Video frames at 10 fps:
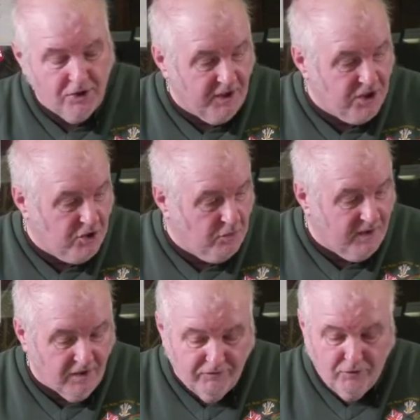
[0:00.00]
got to shoot with
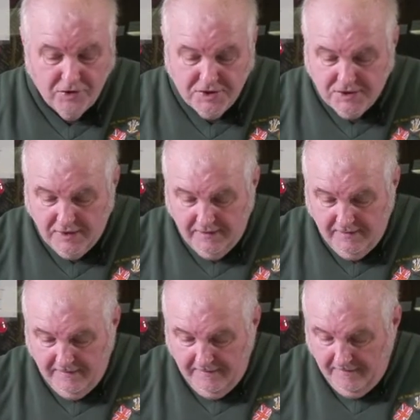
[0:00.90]
it first,
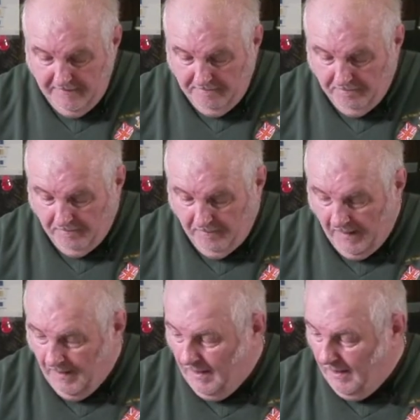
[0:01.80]

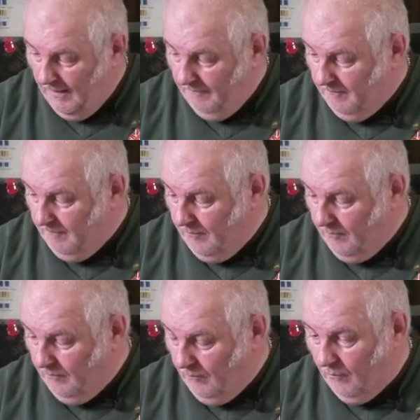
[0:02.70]

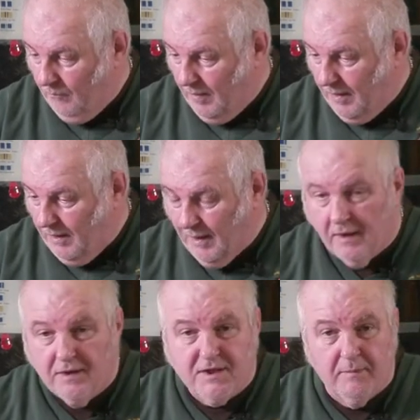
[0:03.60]

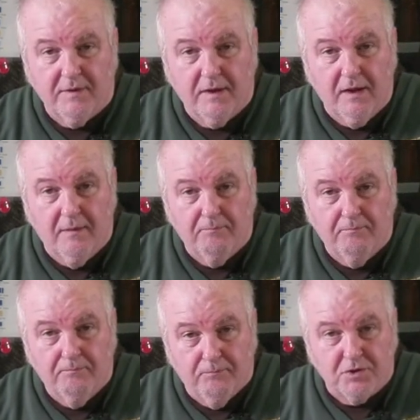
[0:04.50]
in some of the
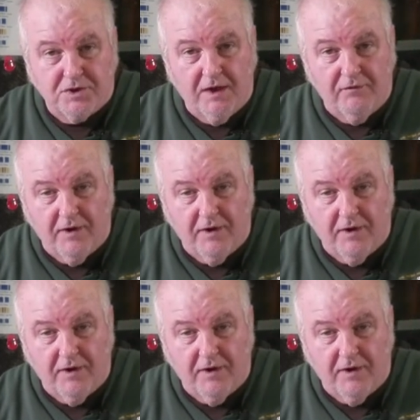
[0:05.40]
books I've